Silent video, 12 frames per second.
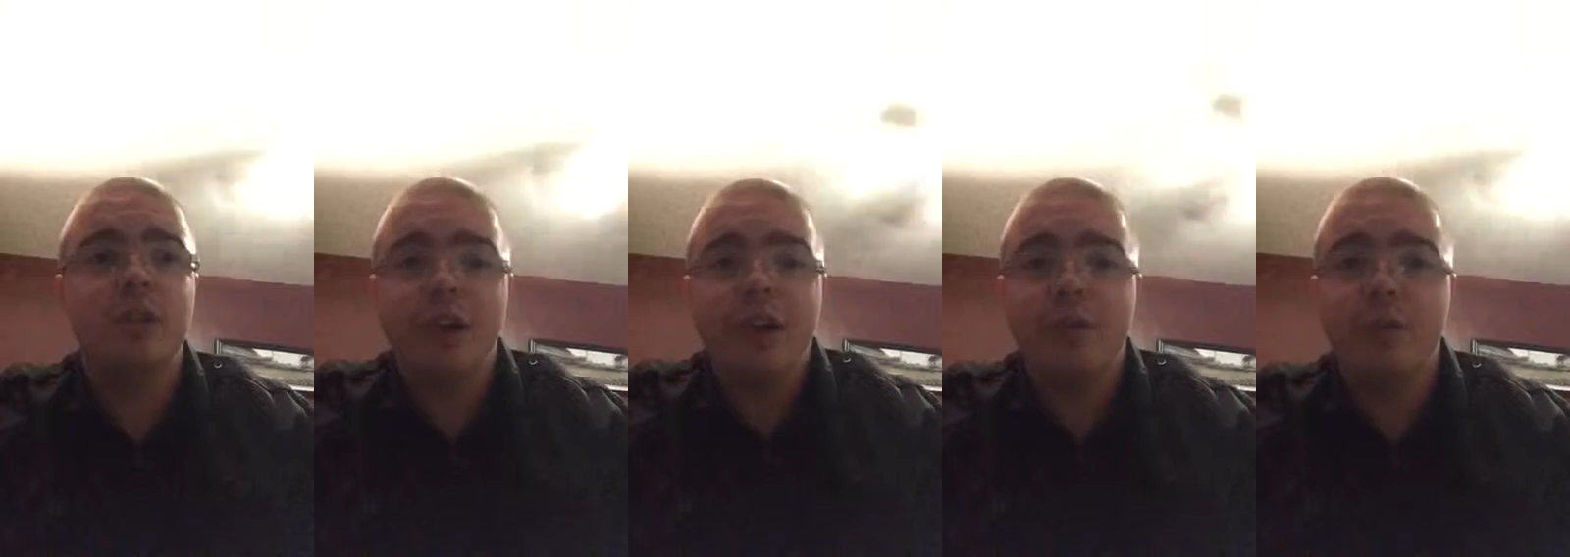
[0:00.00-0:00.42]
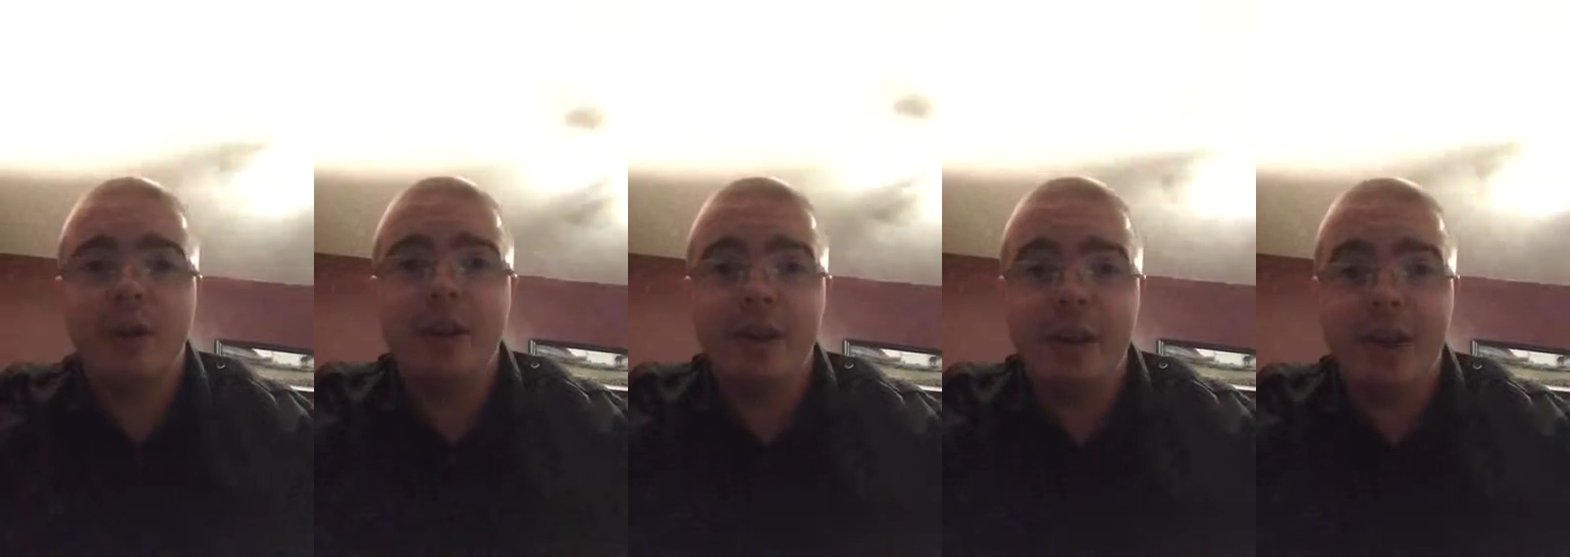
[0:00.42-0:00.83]
have a
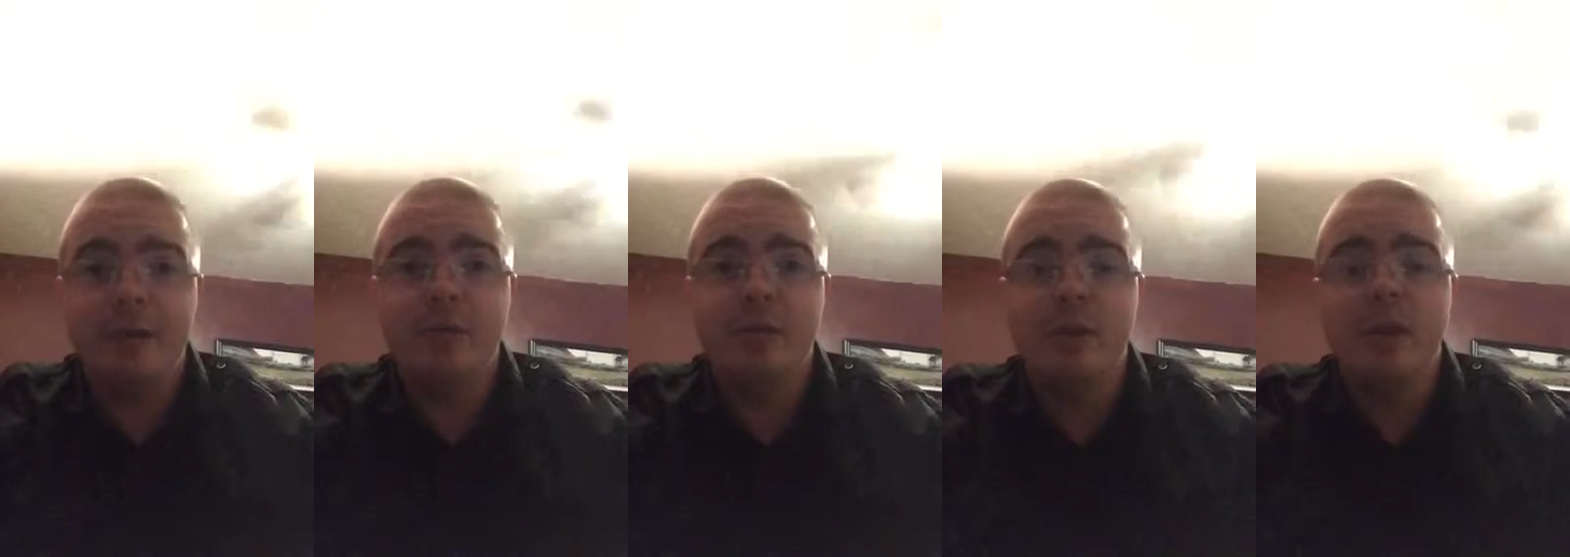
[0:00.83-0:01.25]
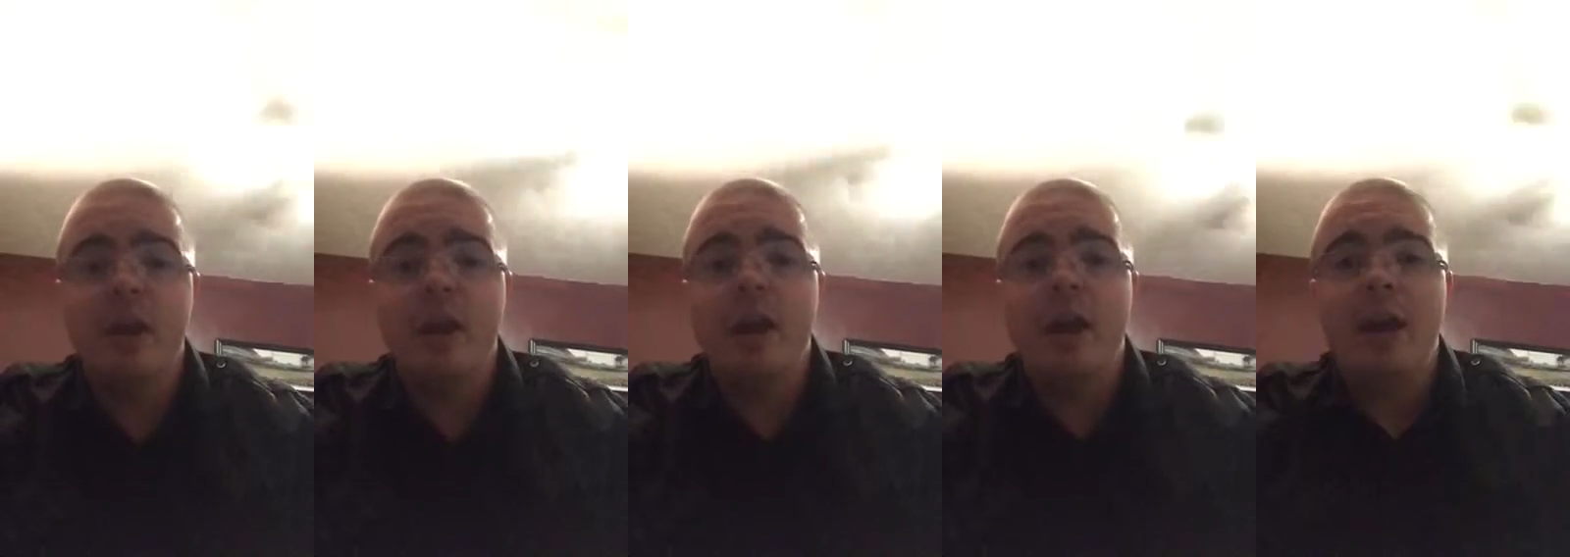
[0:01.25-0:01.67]
running game,
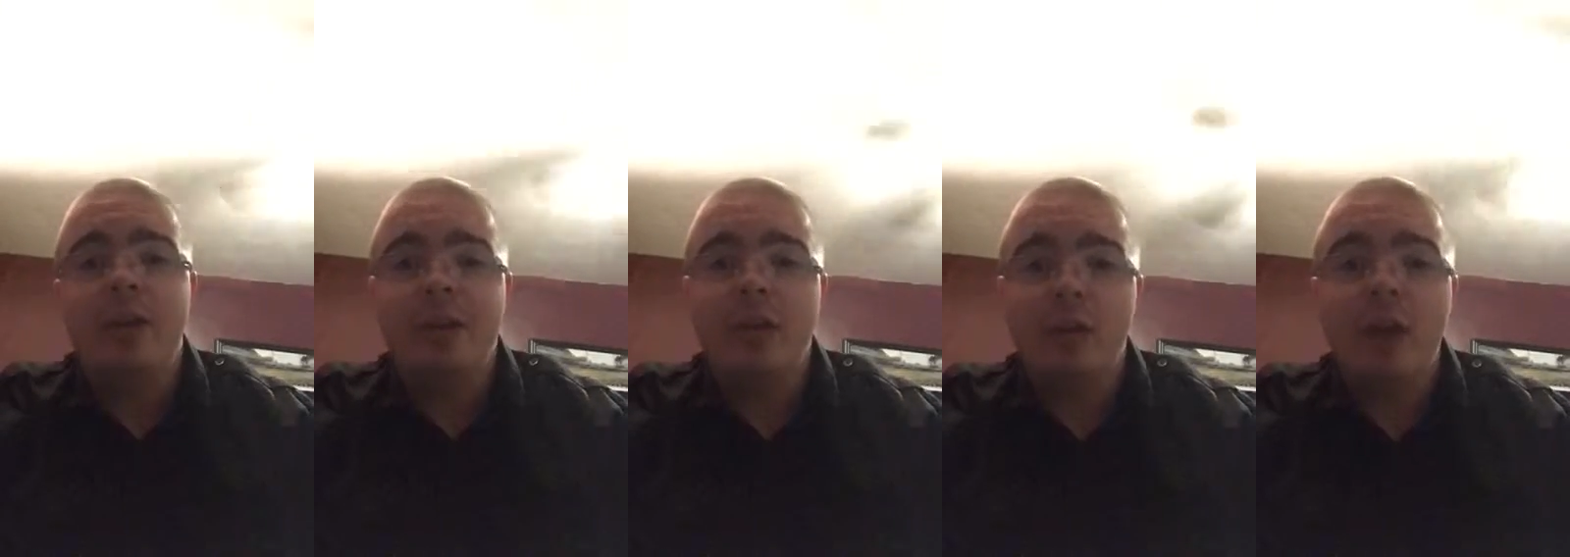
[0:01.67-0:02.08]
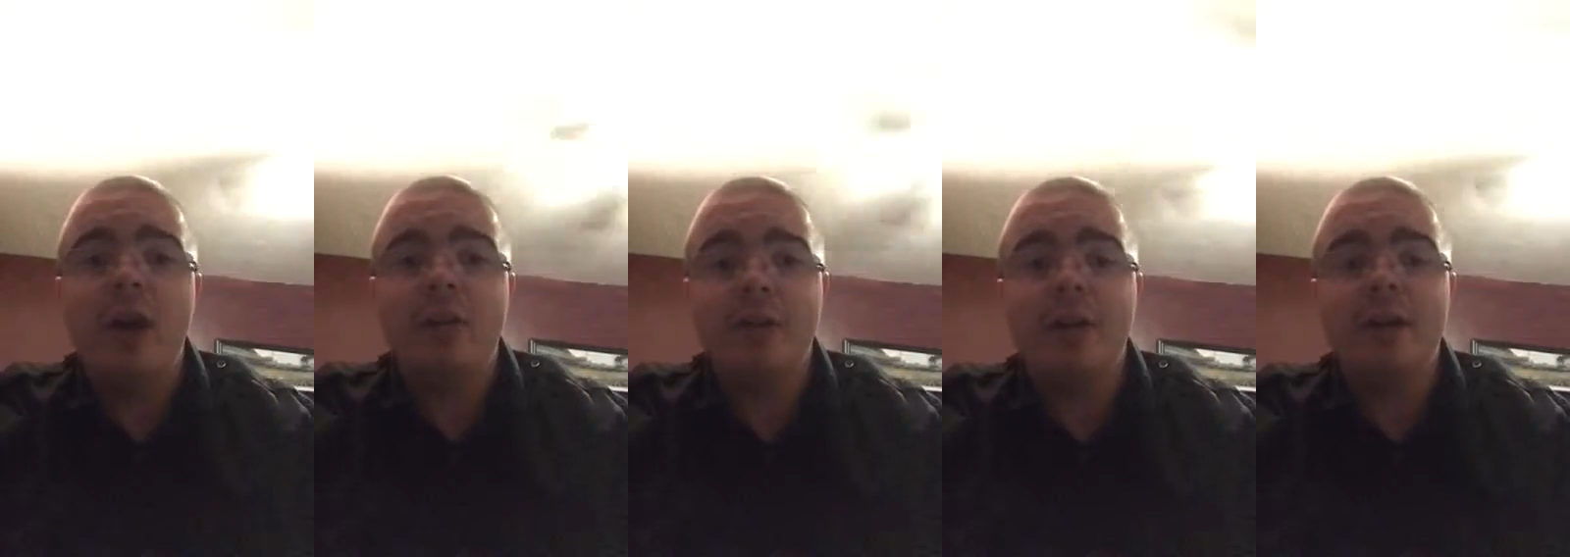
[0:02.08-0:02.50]
and they don't
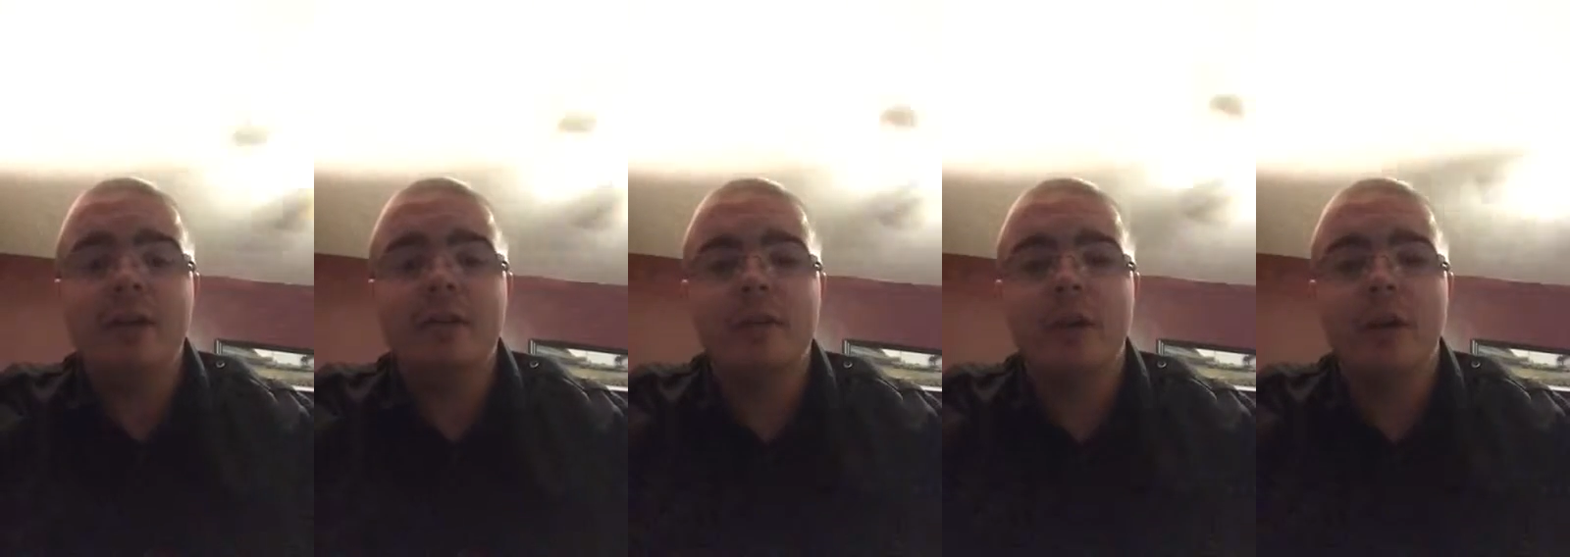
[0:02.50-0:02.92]
have that.